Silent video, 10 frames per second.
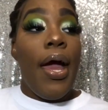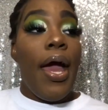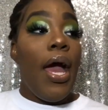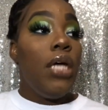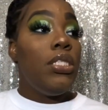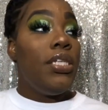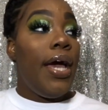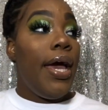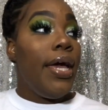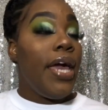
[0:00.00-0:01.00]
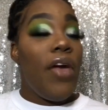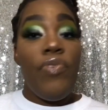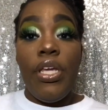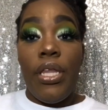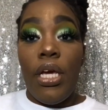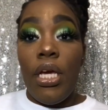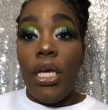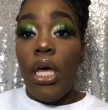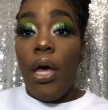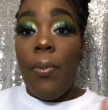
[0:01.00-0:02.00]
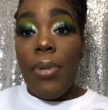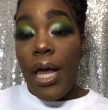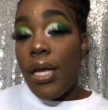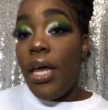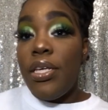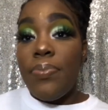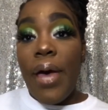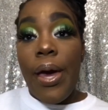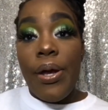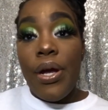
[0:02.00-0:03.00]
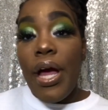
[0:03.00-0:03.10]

Hashtag everything Black Lives Matter.